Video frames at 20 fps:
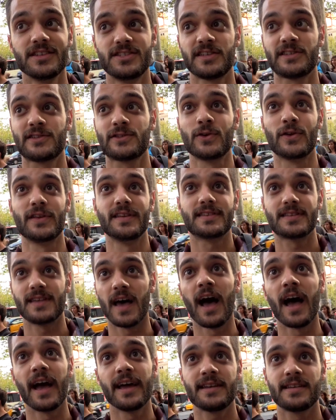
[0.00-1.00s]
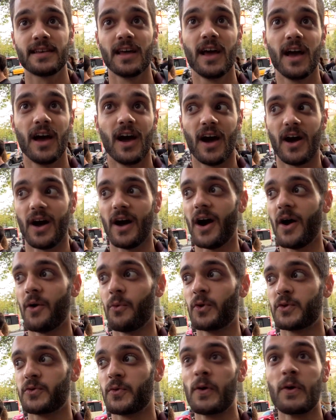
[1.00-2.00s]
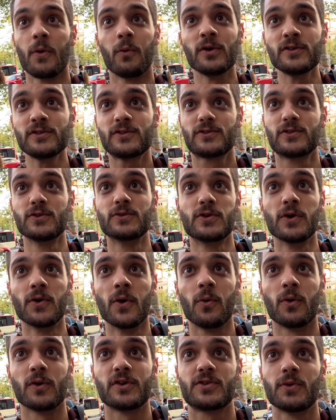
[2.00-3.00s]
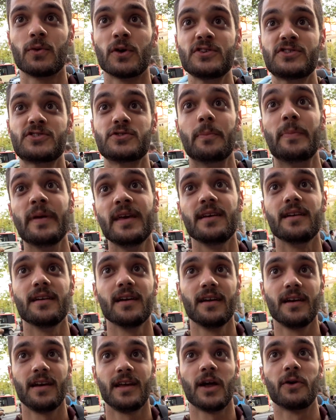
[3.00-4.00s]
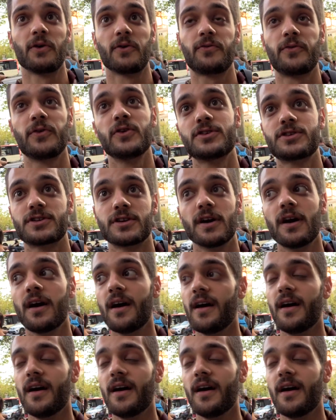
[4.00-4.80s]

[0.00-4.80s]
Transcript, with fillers: just to decide what we want to do, what we want to be in our future.